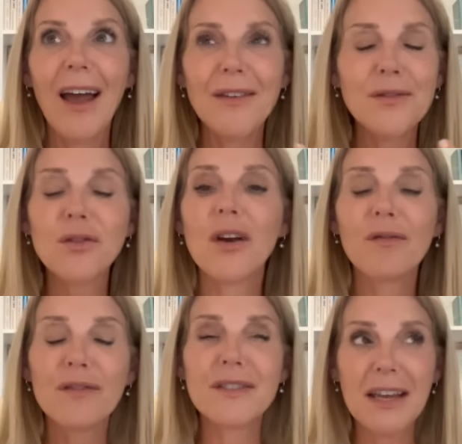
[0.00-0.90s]

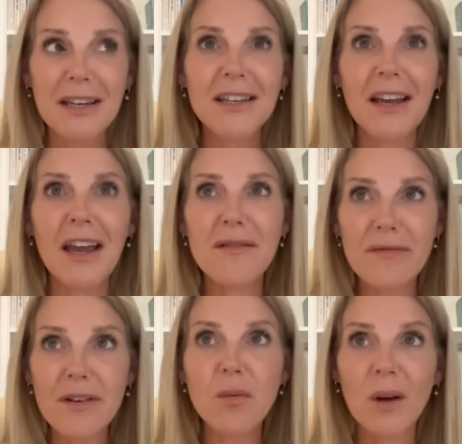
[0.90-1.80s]
send
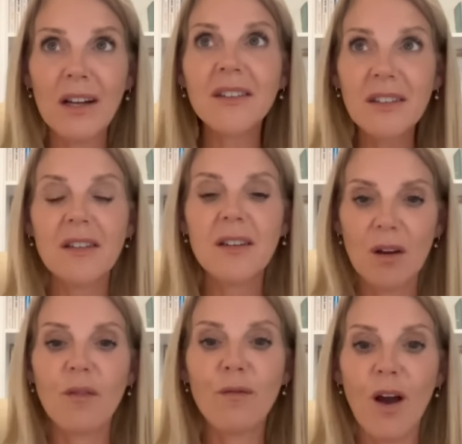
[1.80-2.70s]
everyone
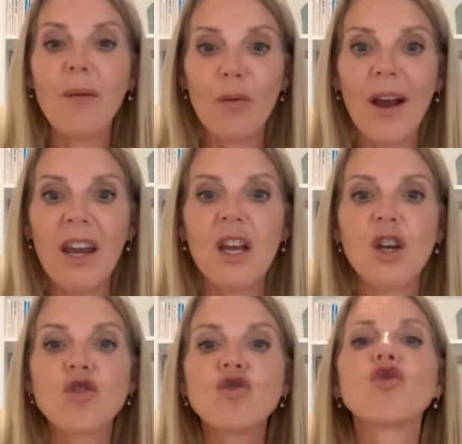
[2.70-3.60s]

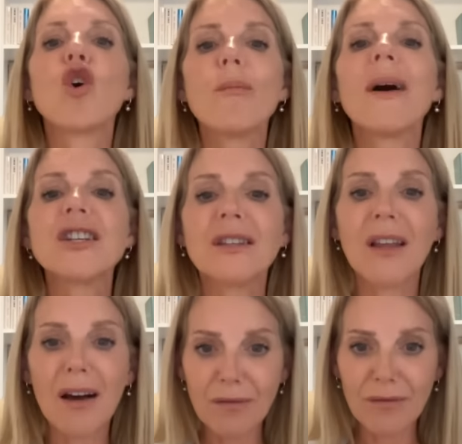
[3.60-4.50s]
vibrating so much
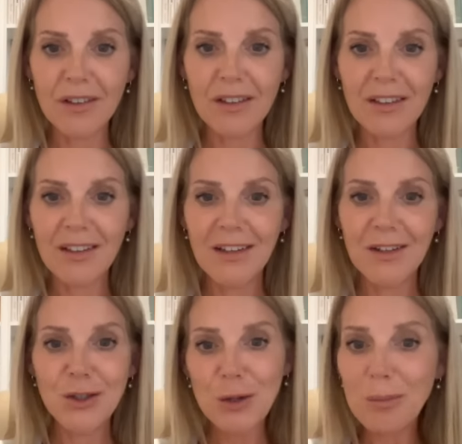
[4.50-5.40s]
love
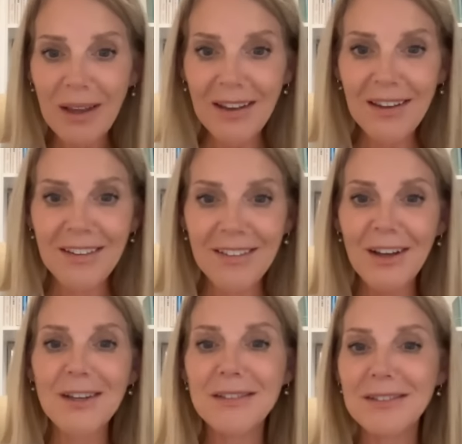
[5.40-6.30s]
to me,
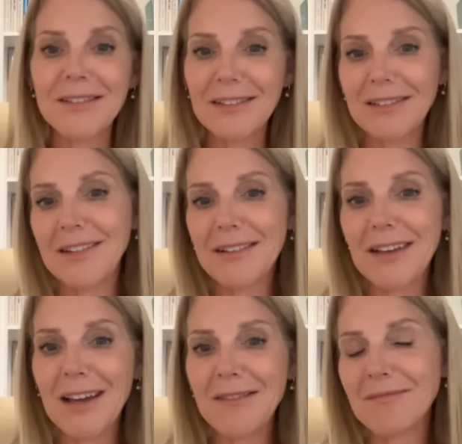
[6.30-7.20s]
like,
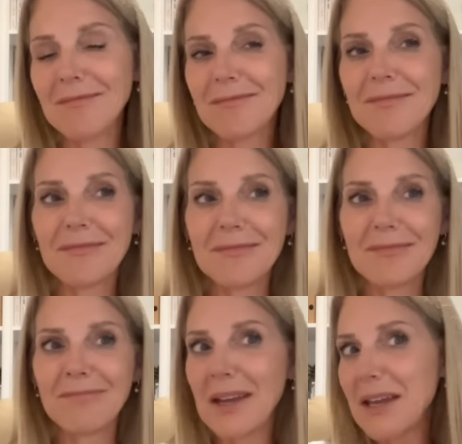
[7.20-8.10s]
and
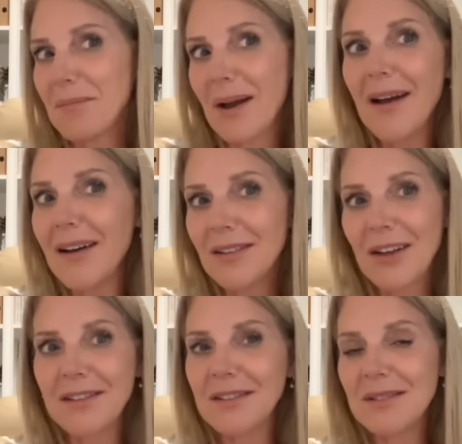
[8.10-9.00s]
me back,
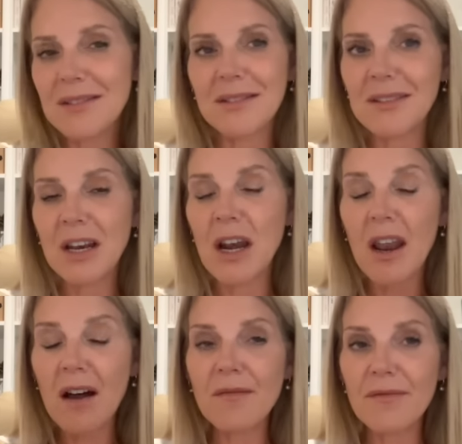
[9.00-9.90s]
like there's the
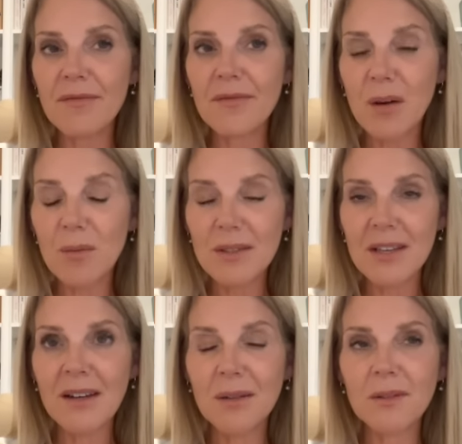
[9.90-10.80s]
love that was
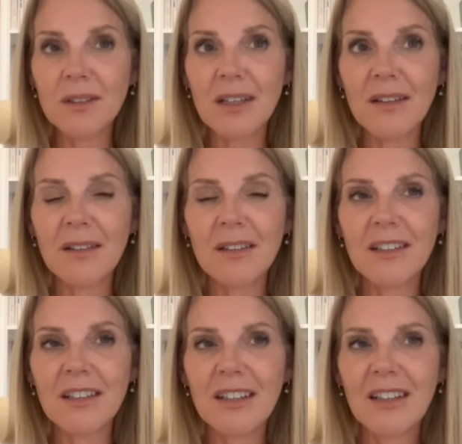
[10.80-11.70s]
held there, and